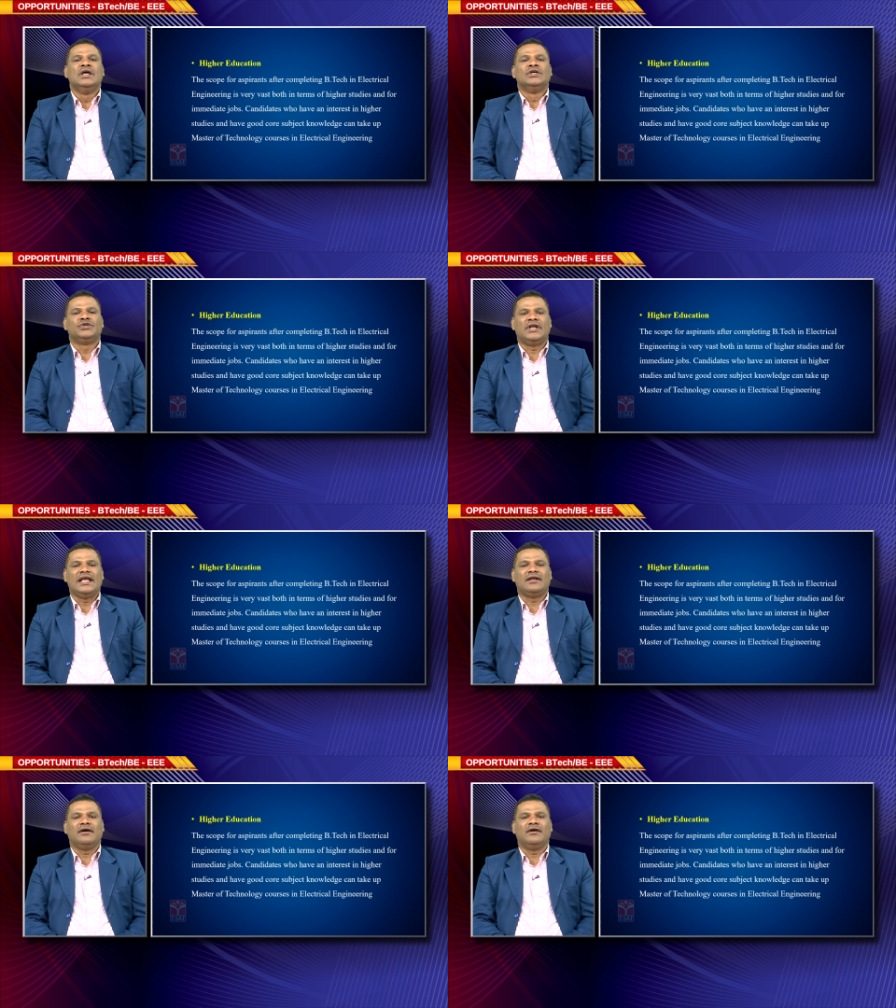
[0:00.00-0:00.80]
So,
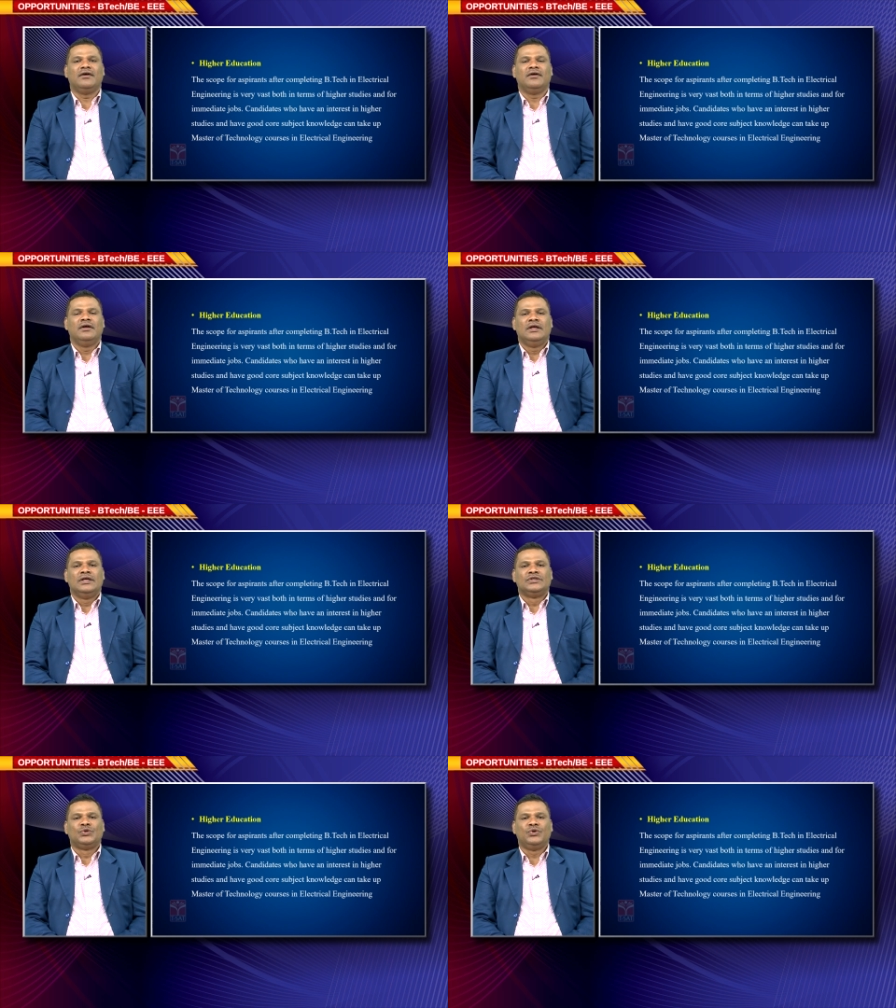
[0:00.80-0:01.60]
like uh,
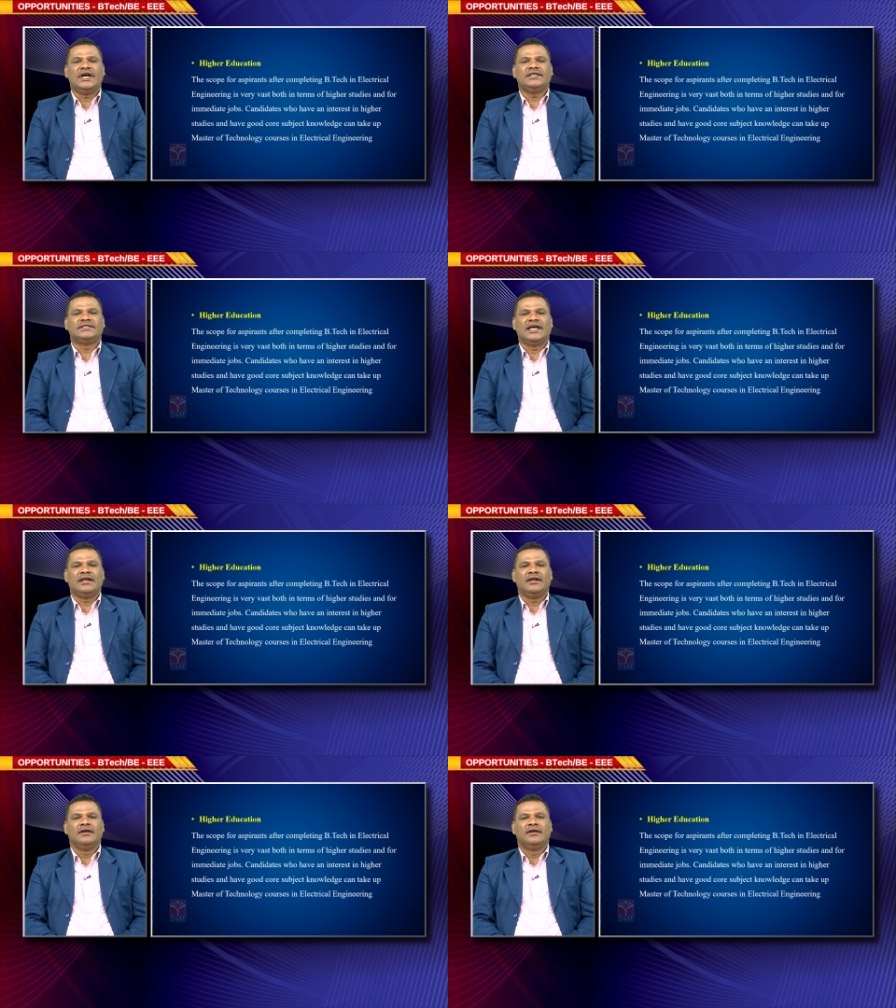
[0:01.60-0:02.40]
students can,